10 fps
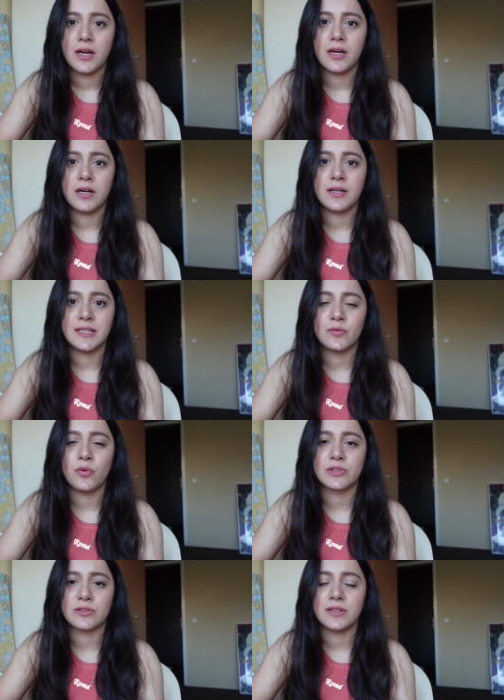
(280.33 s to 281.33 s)
uh, it
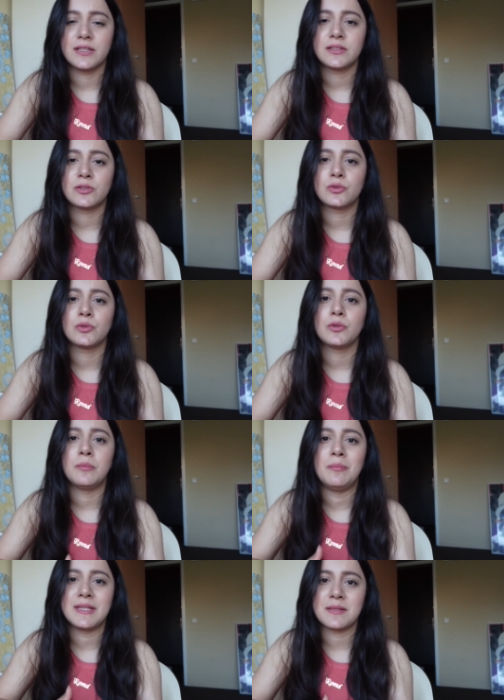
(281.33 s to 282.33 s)
was related to
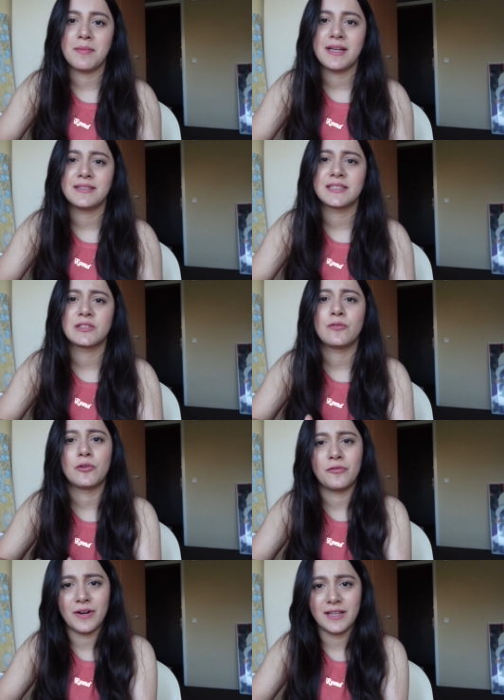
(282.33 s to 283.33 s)
mathematics for
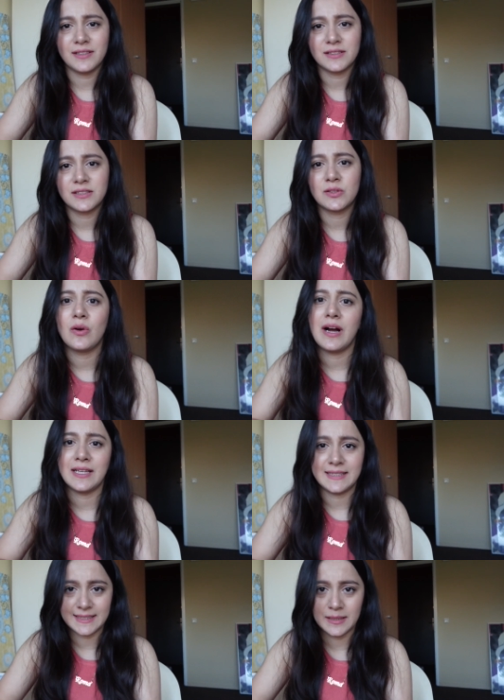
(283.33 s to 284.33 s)
finance so I
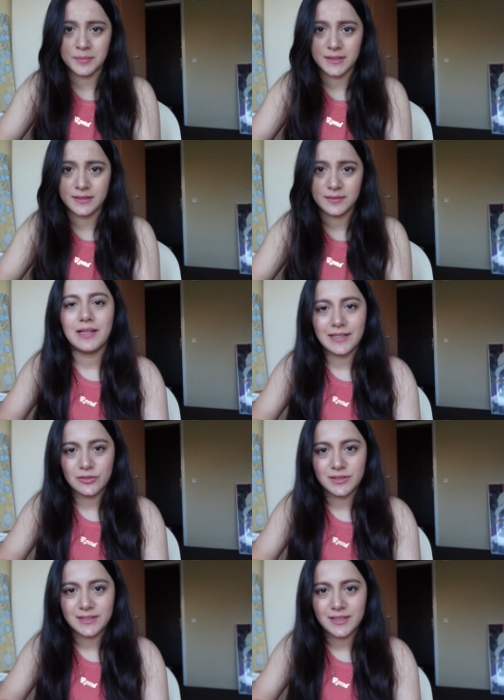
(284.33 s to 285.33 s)
skipped it
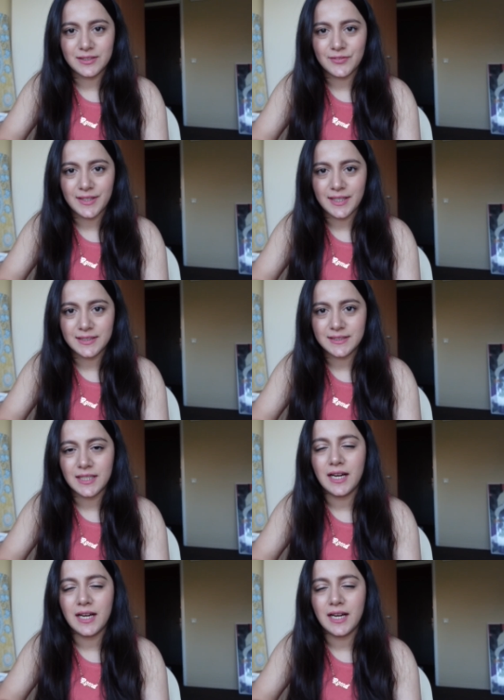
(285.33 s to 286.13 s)
language certificates